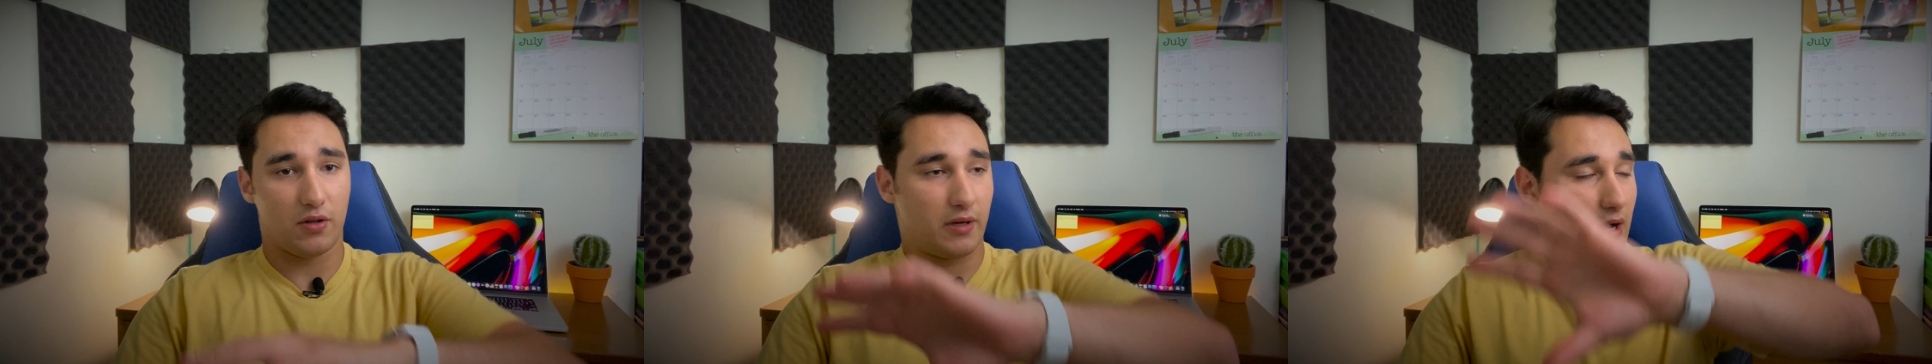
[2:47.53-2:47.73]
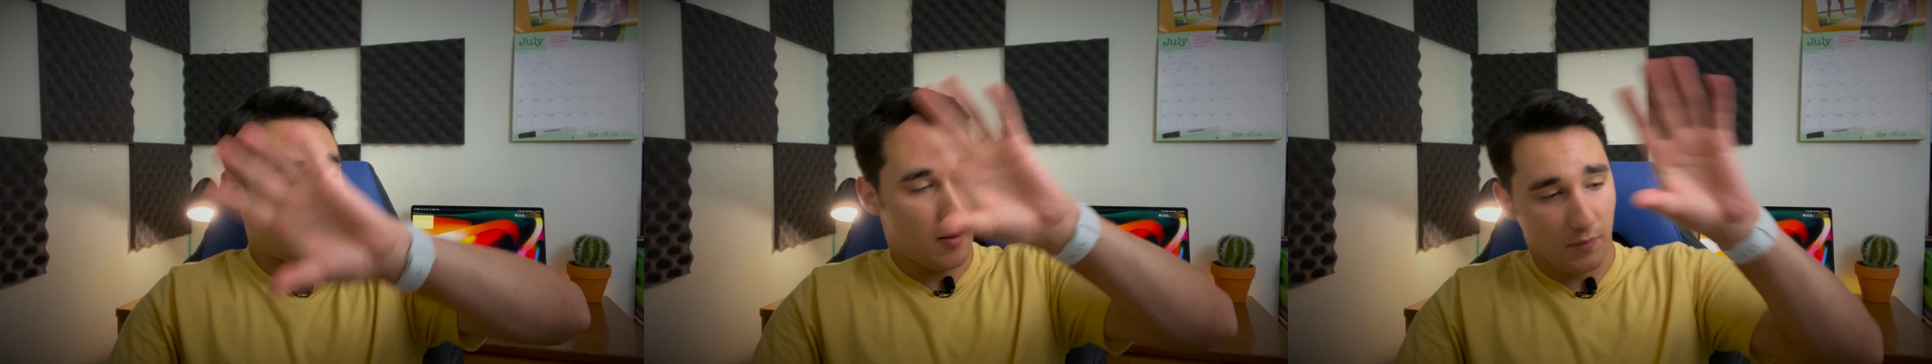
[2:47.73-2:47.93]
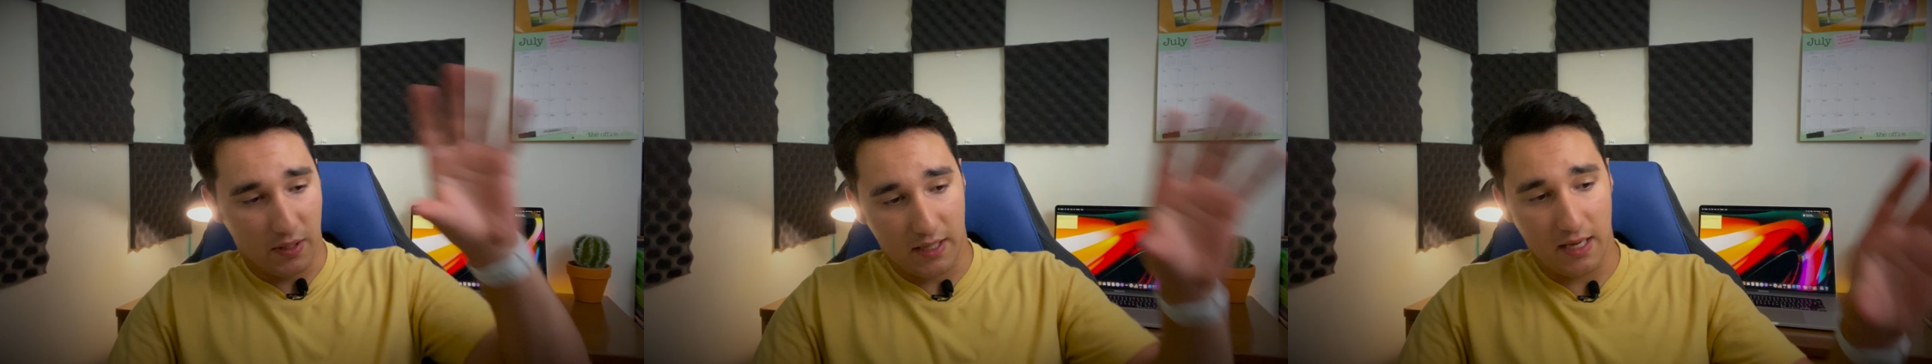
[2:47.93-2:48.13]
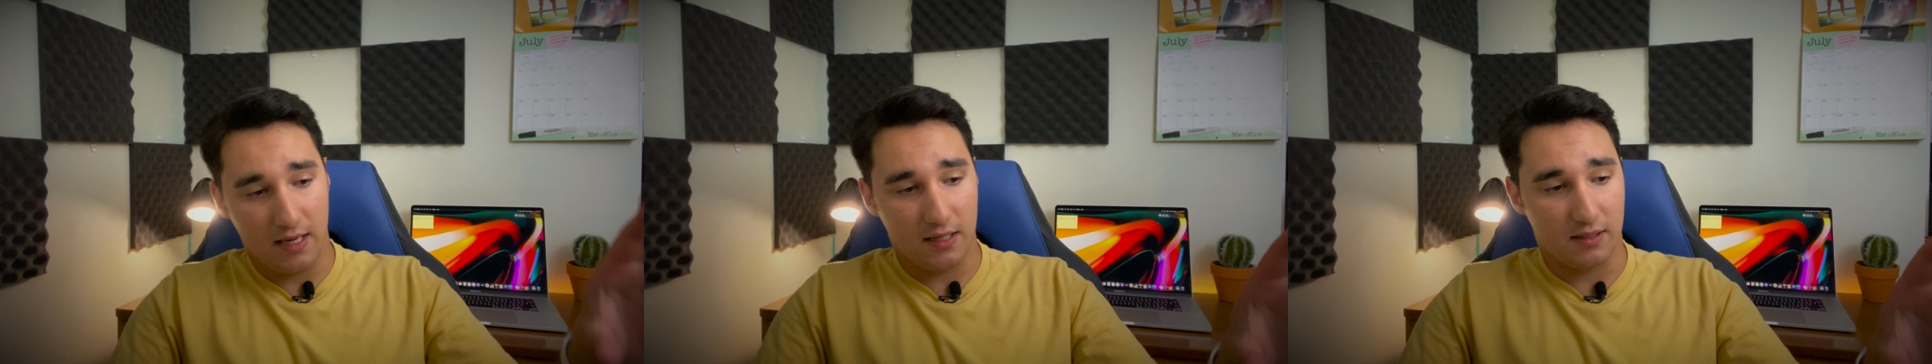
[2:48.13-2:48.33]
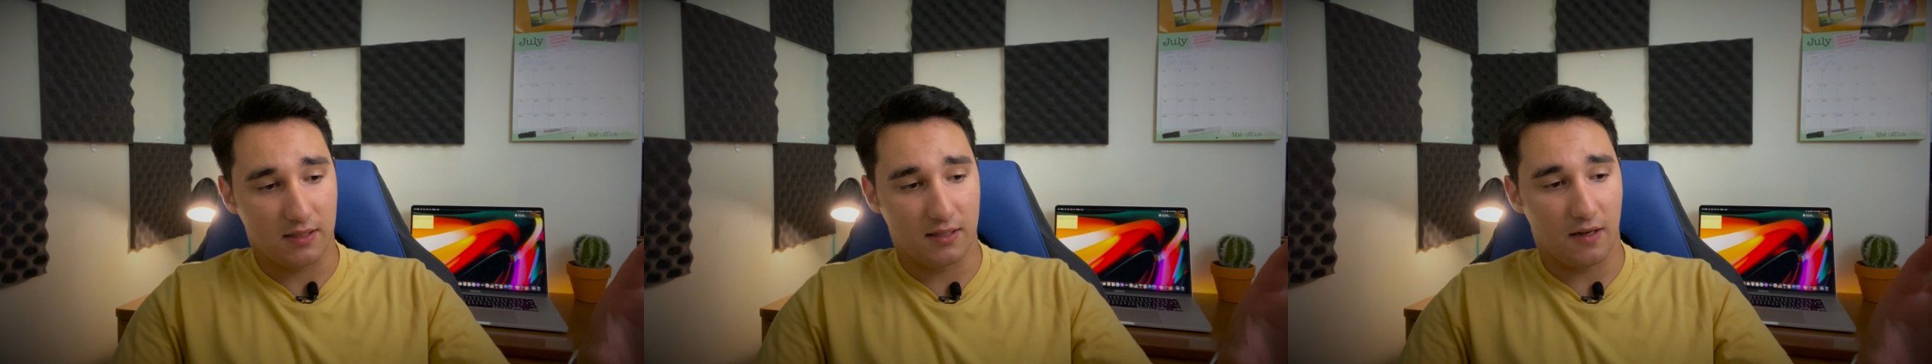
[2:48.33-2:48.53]

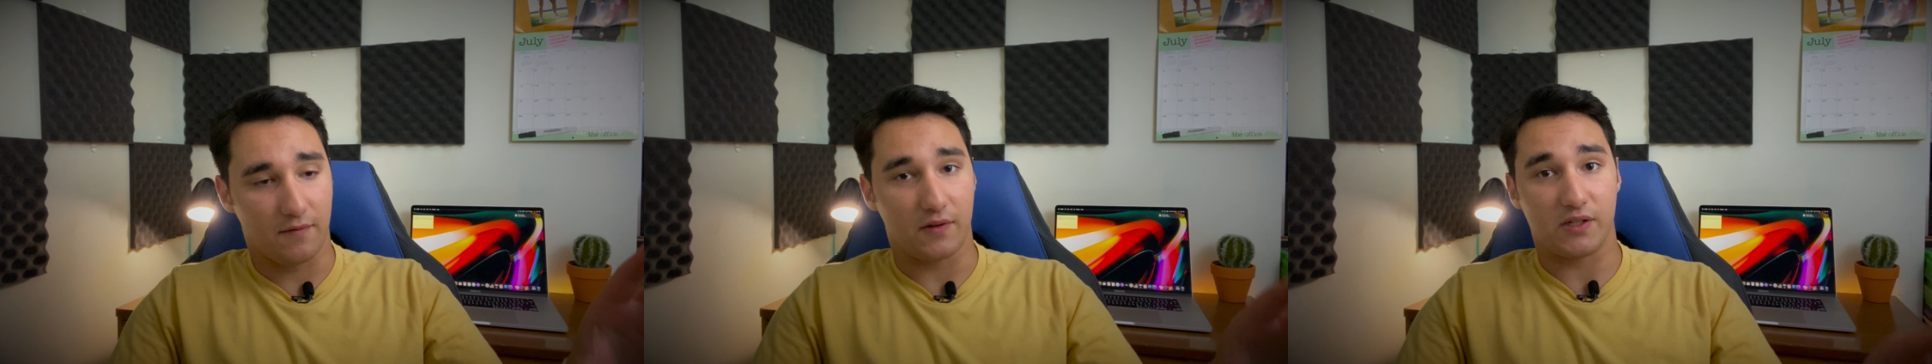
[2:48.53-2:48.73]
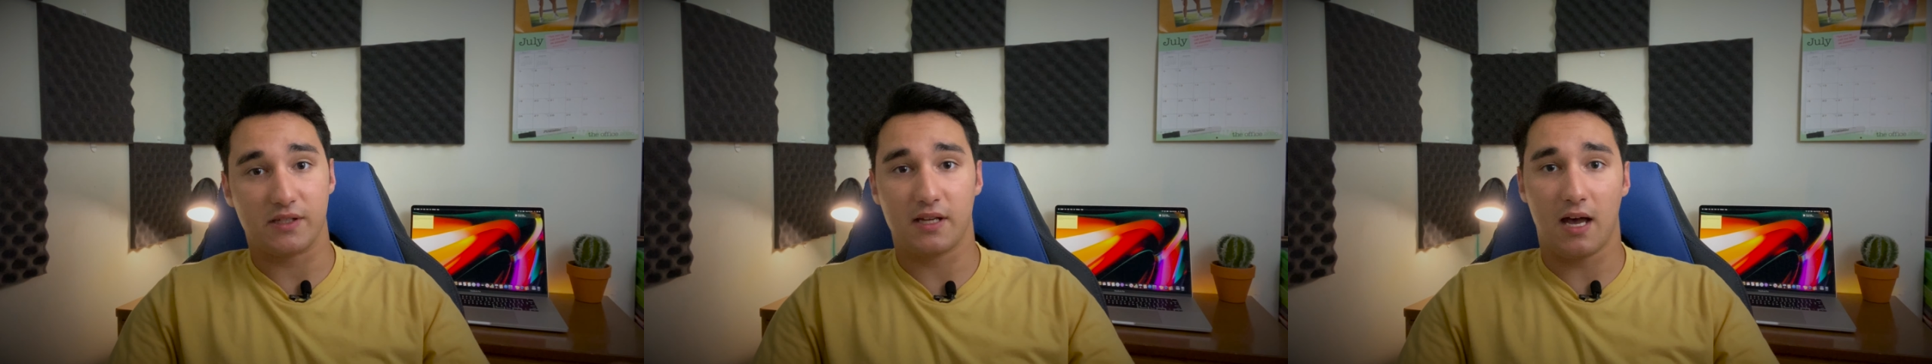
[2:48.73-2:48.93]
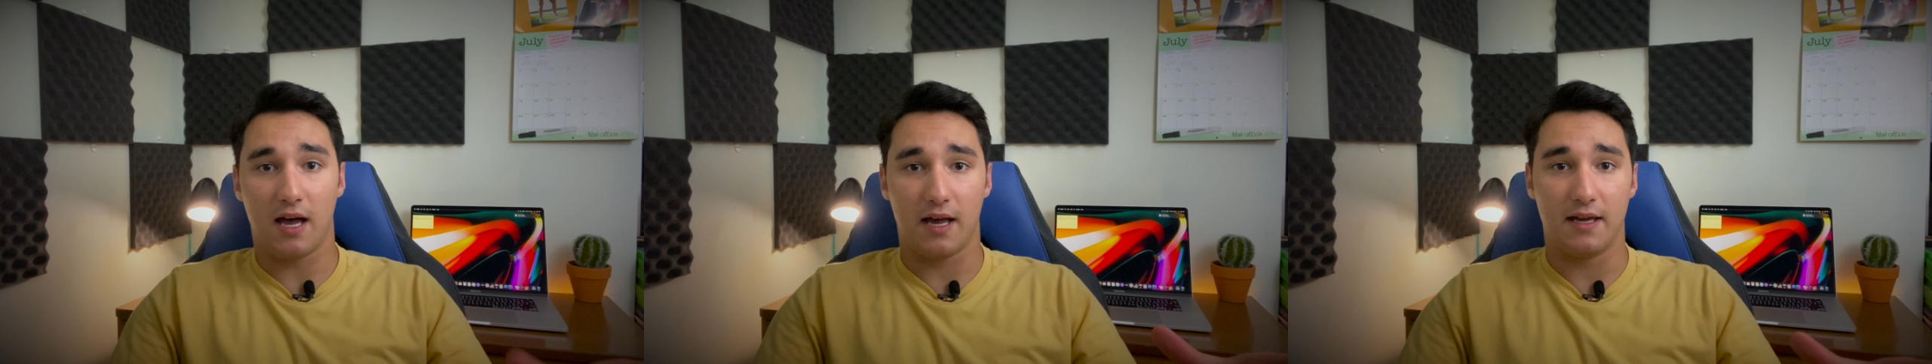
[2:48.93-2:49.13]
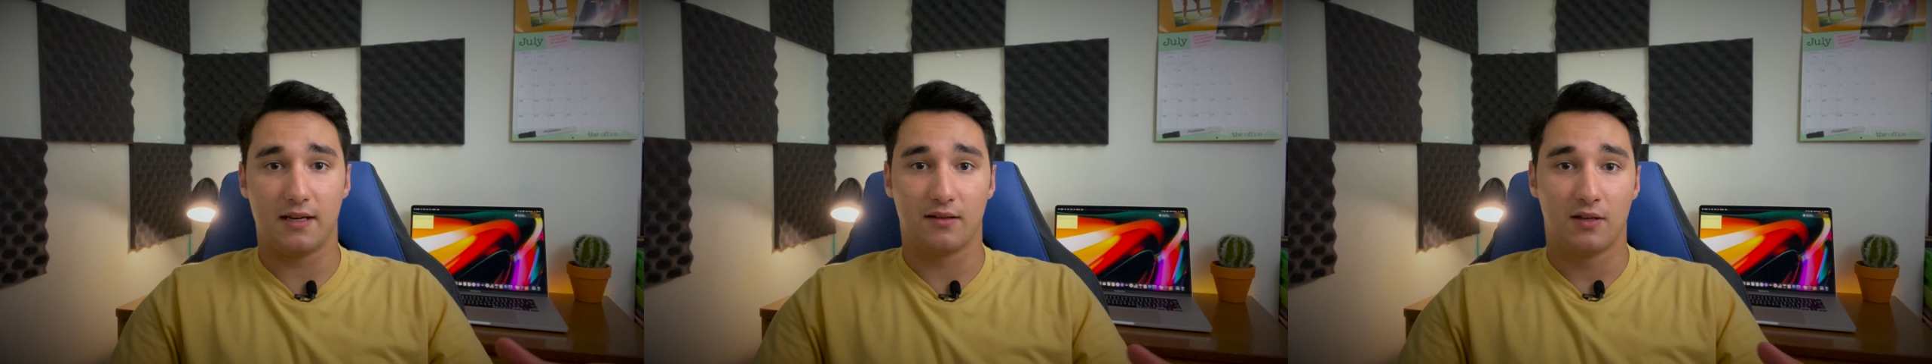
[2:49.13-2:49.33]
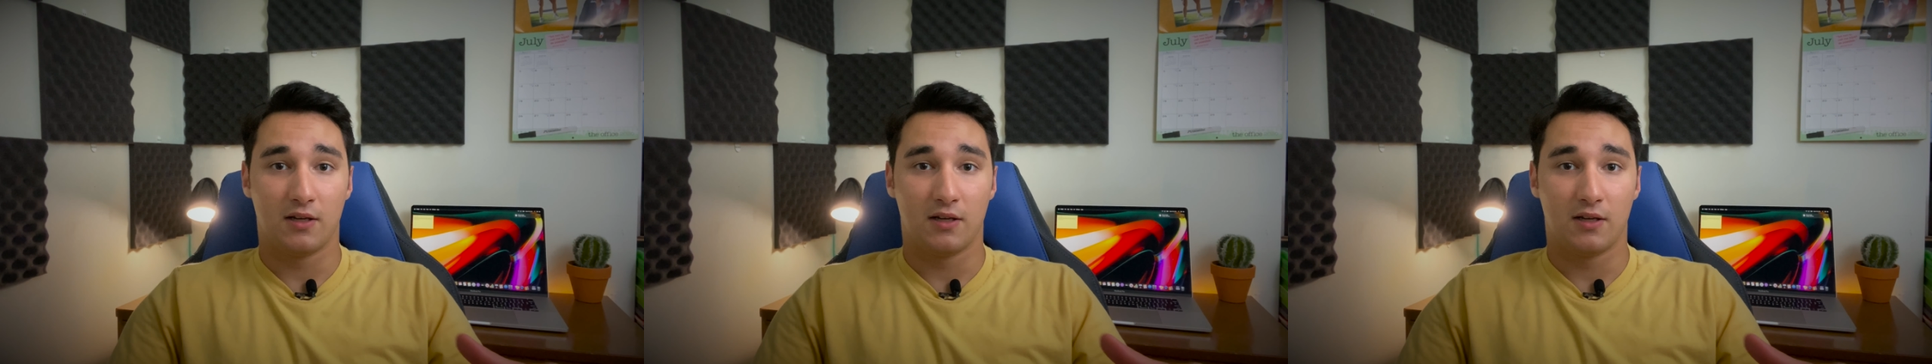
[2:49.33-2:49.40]
complicated stuff aside,